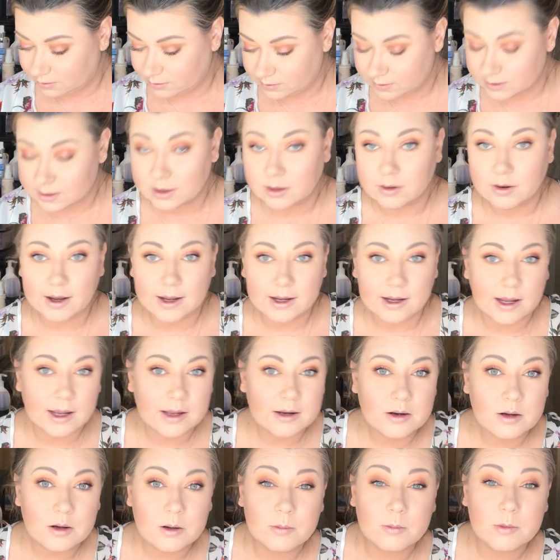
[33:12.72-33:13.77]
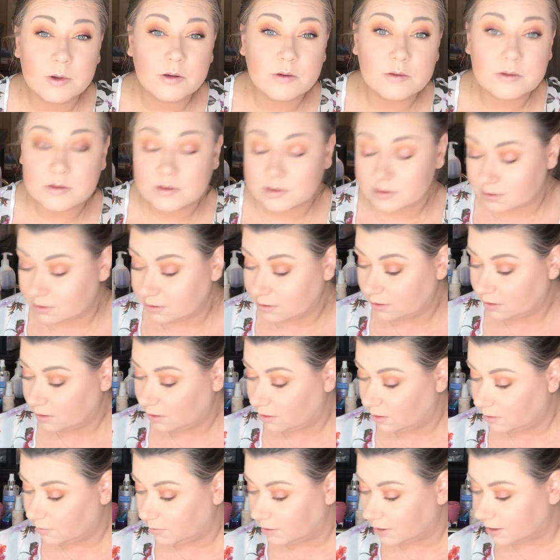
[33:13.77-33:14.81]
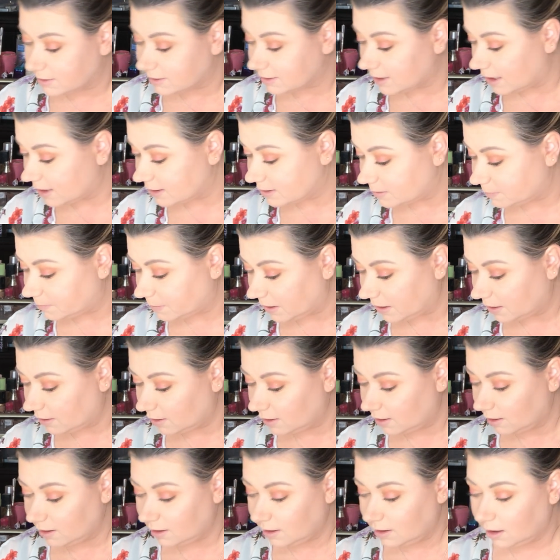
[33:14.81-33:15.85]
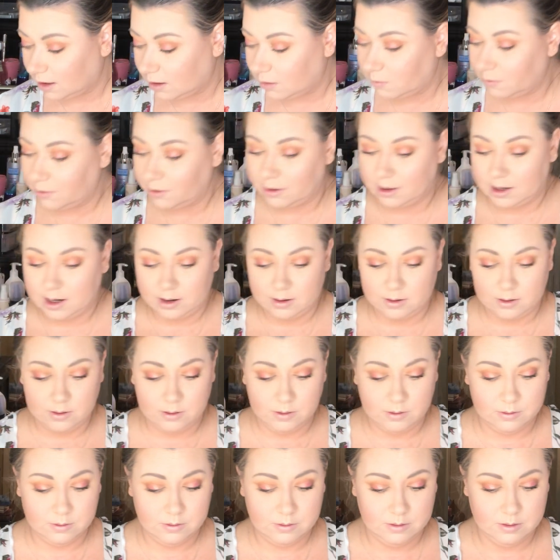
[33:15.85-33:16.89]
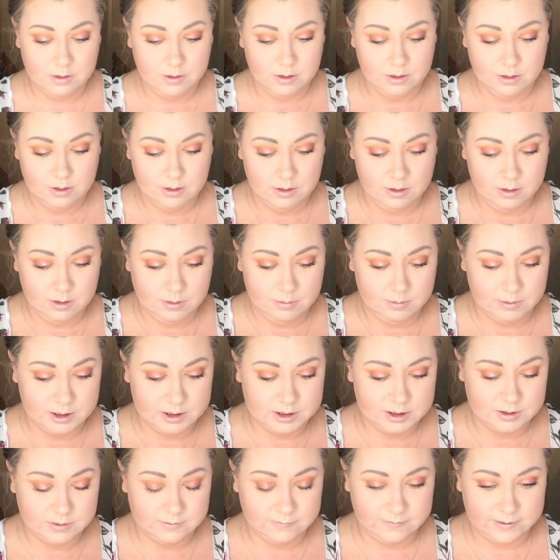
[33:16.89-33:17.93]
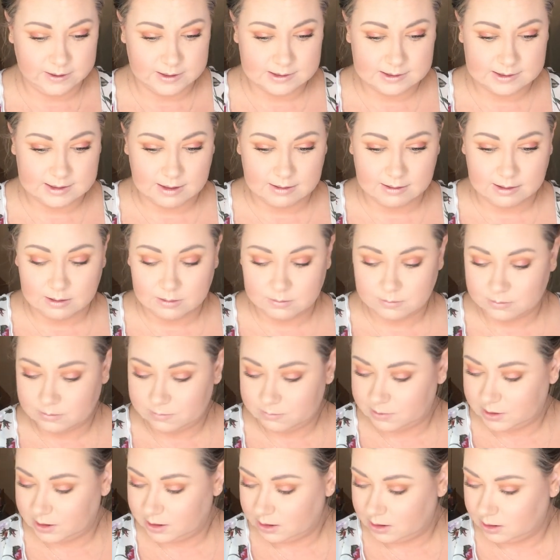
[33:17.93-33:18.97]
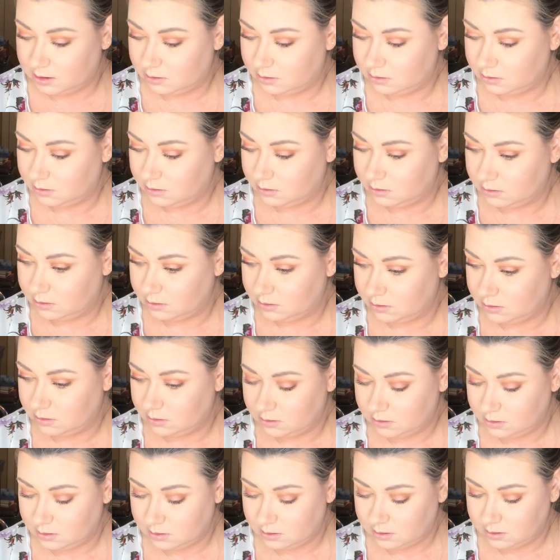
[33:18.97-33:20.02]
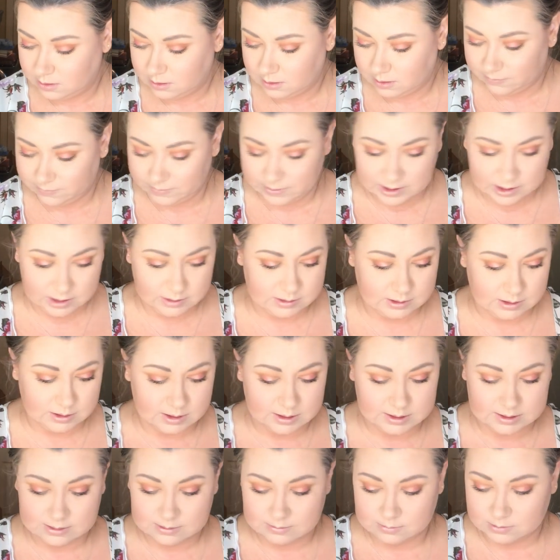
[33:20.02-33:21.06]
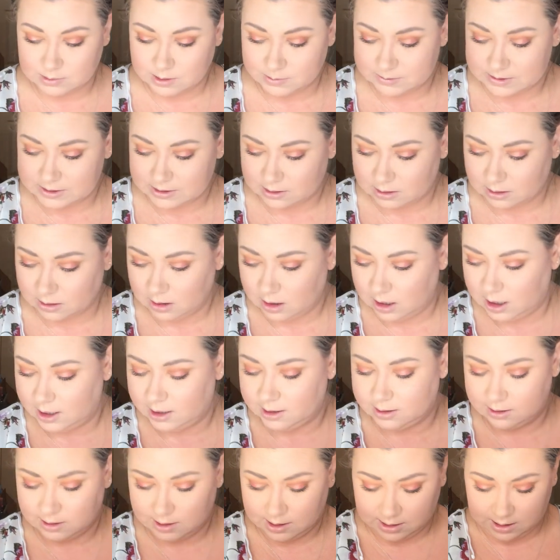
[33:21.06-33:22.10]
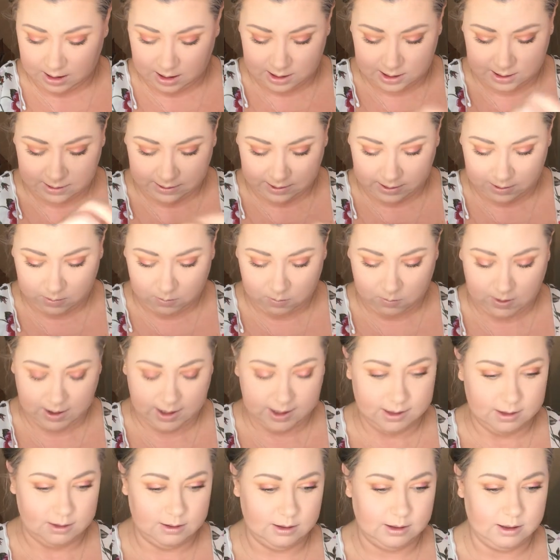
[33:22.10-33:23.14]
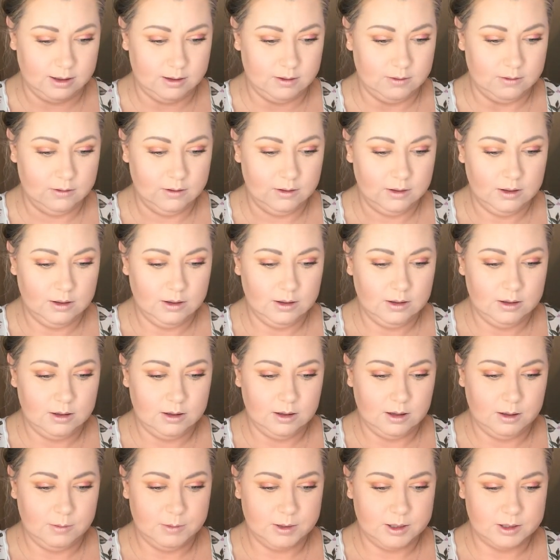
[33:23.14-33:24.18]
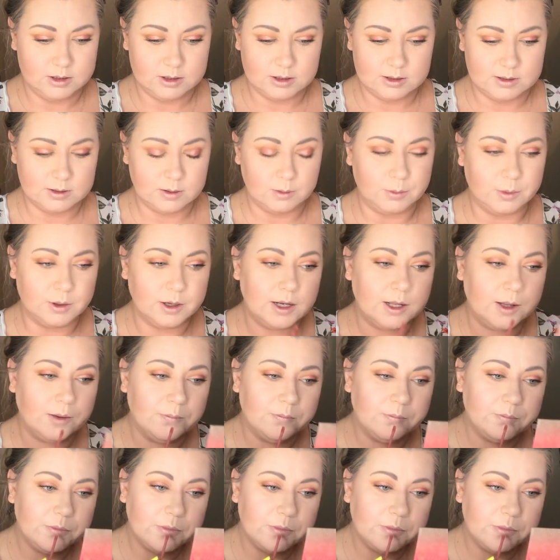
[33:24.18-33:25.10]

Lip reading: So I kind of almost, because it has pink in it, I wonder how my Too Faced Sellout would be. I've been using this lipstick a lot, and I got it like a while ago, but it's just so pretty.